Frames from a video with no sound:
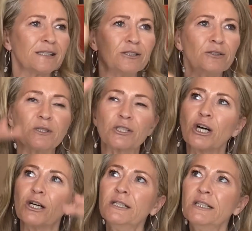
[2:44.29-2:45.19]
and you
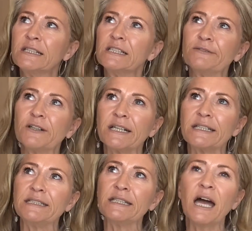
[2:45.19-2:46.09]
start
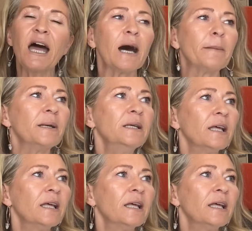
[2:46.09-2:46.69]
dividing up,